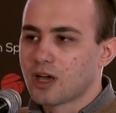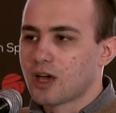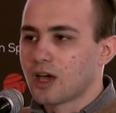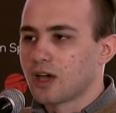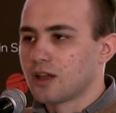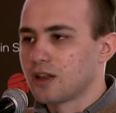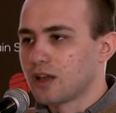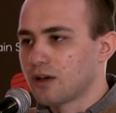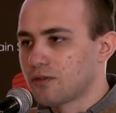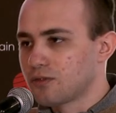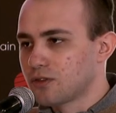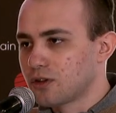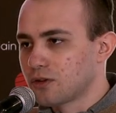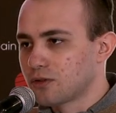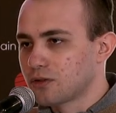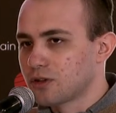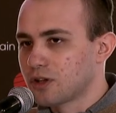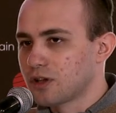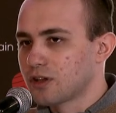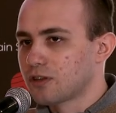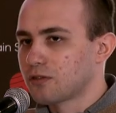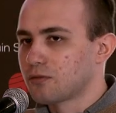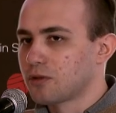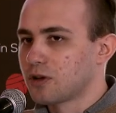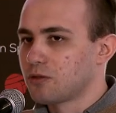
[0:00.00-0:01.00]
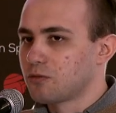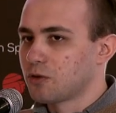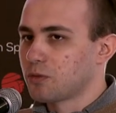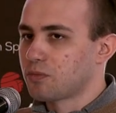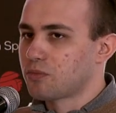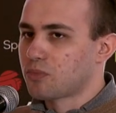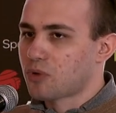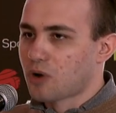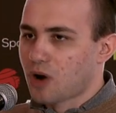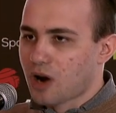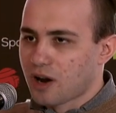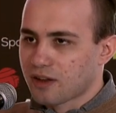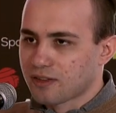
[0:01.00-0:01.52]
And after this, when we
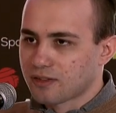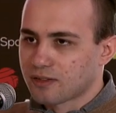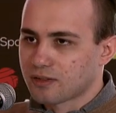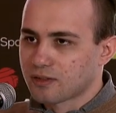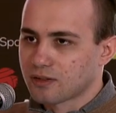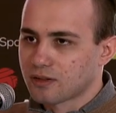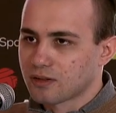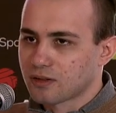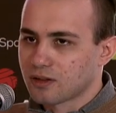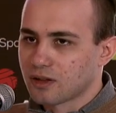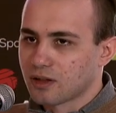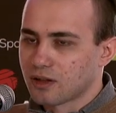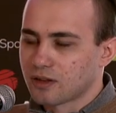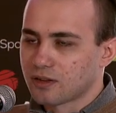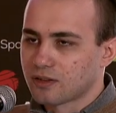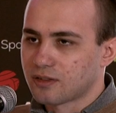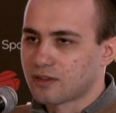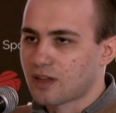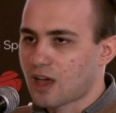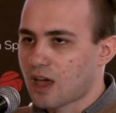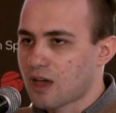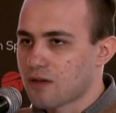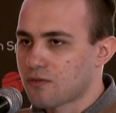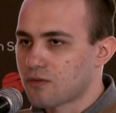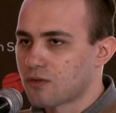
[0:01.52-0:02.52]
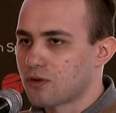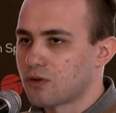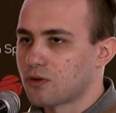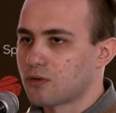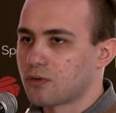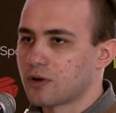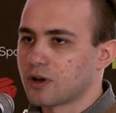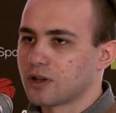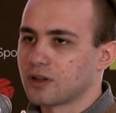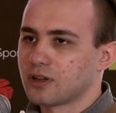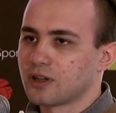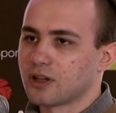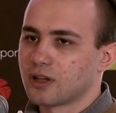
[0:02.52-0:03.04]
press the save or
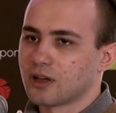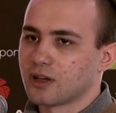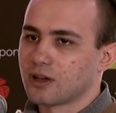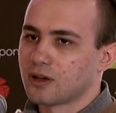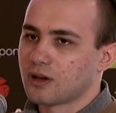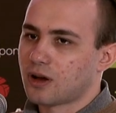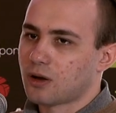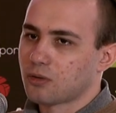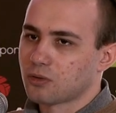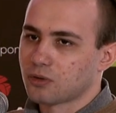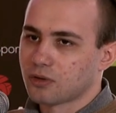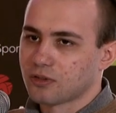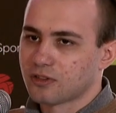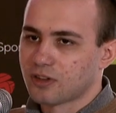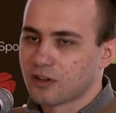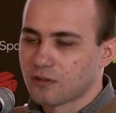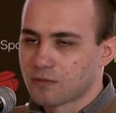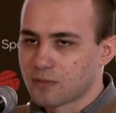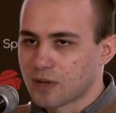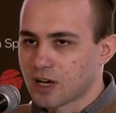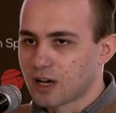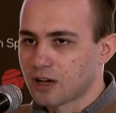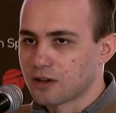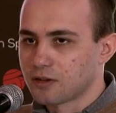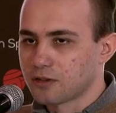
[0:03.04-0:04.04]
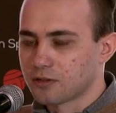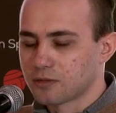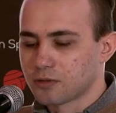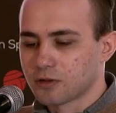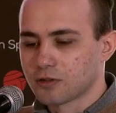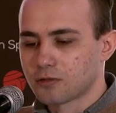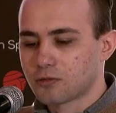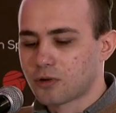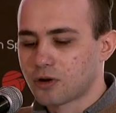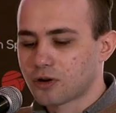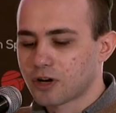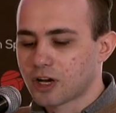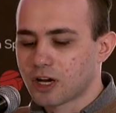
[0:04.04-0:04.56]
when the autosave mechanism
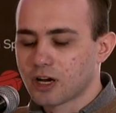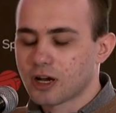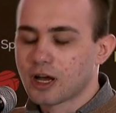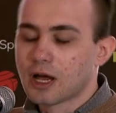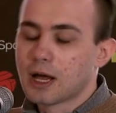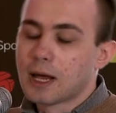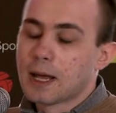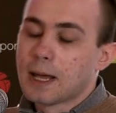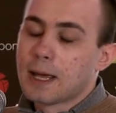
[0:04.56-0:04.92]
is working,